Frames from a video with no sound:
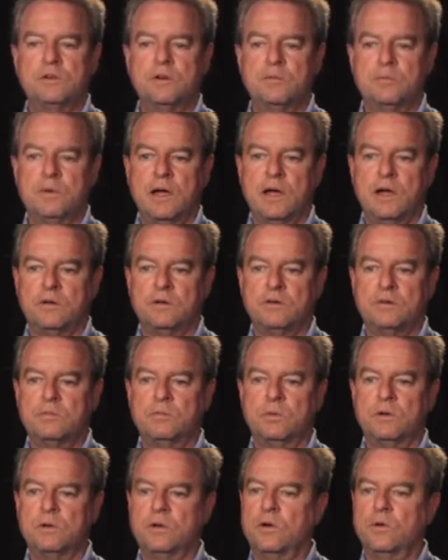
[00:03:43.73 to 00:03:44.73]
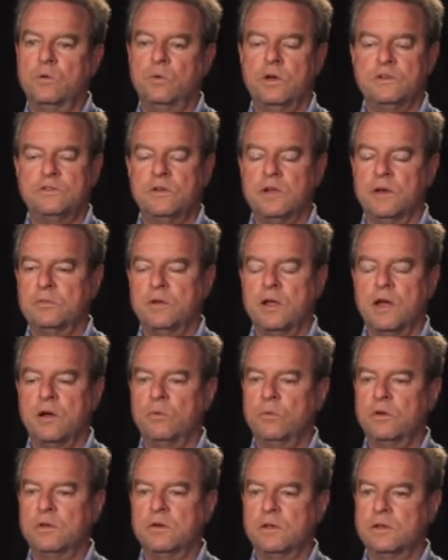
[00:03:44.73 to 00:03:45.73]
amount below which I'm not
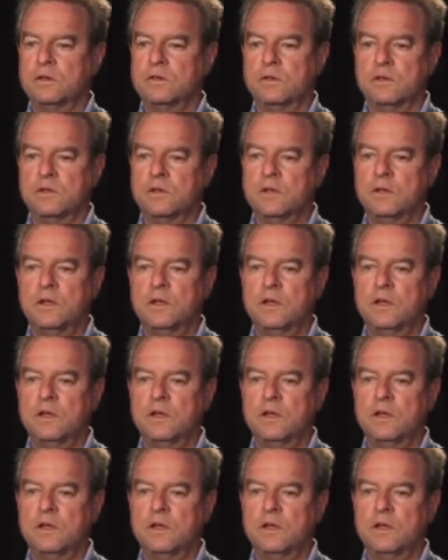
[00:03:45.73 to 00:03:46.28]
willing to